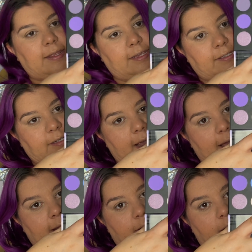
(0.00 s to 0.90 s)
this
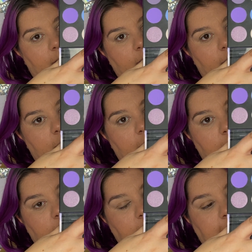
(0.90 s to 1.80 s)
tan color,
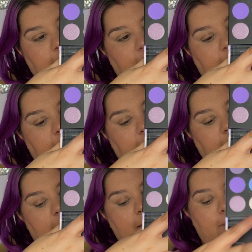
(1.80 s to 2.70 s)
Secret
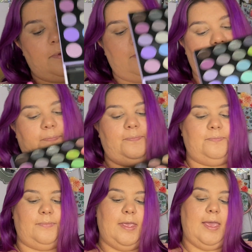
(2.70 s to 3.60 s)
Escape,
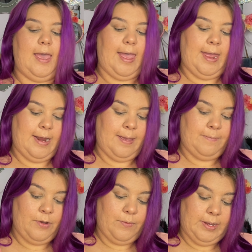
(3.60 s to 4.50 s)
and I'm
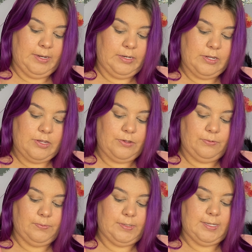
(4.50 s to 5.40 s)
going to
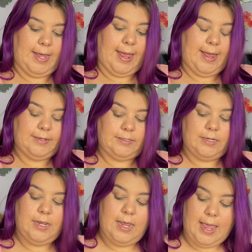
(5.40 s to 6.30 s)
use that
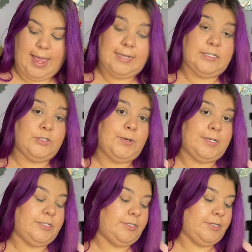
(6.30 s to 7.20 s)
as a
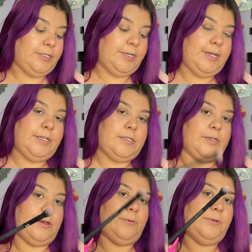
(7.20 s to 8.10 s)
transition shade,
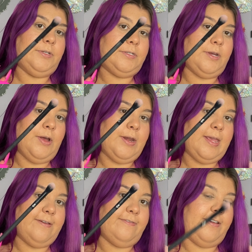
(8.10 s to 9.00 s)
so just on
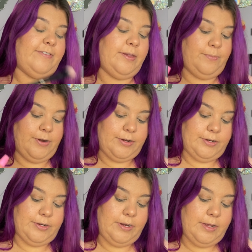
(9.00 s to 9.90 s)
a fluffy
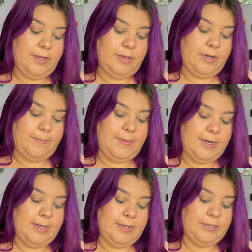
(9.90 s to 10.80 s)
brush,
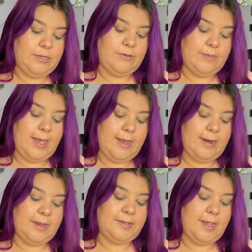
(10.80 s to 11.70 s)
dipping into that
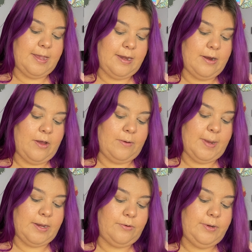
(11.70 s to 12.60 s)
and taking it on
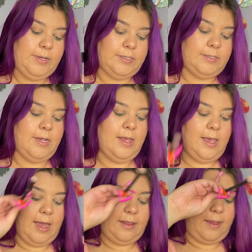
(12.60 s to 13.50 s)
my crease.
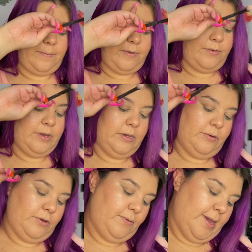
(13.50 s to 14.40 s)
I think I'm going to
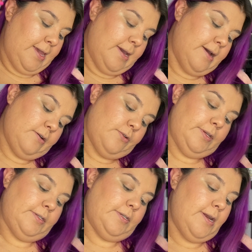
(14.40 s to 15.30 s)
do a cut
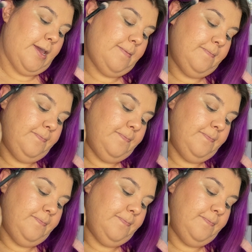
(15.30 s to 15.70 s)
crease today.